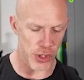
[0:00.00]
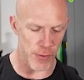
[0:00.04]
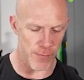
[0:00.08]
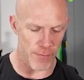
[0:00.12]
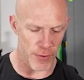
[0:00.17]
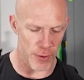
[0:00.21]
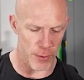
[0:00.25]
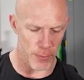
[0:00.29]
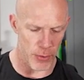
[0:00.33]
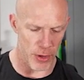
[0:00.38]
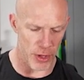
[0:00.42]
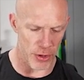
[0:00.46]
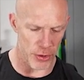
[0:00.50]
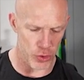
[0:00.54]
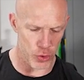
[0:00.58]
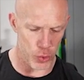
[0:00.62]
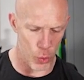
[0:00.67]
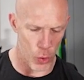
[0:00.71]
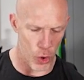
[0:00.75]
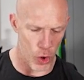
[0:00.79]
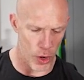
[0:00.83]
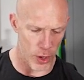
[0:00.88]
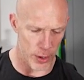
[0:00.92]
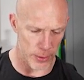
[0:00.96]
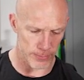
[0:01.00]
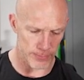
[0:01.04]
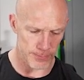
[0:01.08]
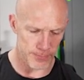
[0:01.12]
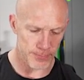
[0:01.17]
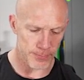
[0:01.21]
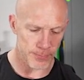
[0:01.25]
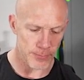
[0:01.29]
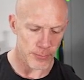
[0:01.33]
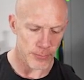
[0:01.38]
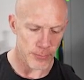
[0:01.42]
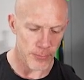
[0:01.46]
from the Brothers War.
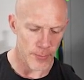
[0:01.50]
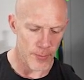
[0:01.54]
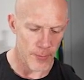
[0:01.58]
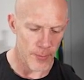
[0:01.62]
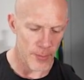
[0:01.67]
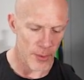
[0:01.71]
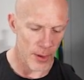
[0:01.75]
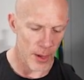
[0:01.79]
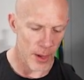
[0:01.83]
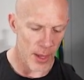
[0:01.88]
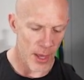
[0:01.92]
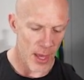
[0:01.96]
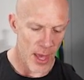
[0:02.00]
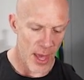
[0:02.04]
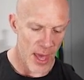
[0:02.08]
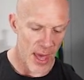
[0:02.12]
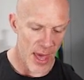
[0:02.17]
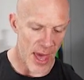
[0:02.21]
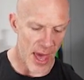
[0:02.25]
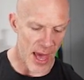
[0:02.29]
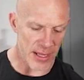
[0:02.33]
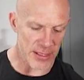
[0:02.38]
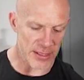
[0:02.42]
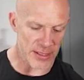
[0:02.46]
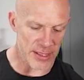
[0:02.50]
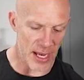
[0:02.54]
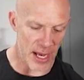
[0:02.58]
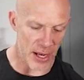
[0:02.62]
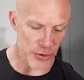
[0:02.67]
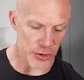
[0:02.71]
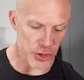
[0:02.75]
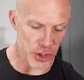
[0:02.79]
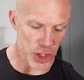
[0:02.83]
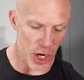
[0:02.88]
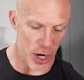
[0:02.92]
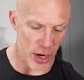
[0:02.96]
Exile
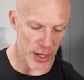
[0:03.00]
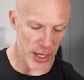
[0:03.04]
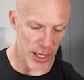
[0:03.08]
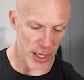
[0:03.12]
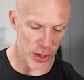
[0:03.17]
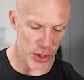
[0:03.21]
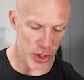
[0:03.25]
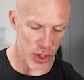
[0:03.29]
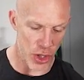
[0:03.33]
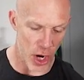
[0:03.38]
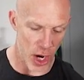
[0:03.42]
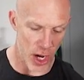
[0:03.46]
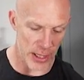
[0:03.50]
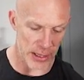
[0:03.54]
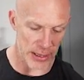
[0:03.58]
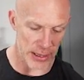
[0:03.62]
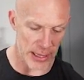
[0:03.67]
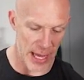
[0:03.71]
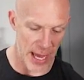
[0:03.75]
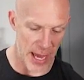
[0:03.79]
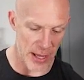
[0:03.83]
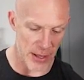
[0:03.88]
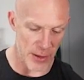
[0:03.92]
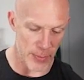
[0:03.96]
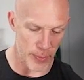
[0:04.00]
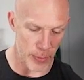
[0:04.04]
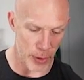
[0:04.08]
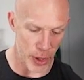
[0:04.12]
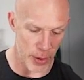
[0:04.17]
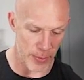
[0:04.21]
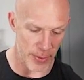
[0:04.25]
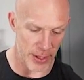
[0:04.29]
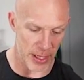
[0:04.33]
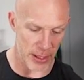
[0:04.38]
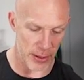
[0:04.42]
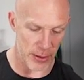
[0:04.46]
target non-land
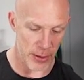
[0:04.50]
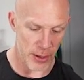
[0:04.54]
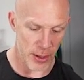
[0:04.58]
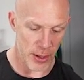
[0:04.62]
permanent.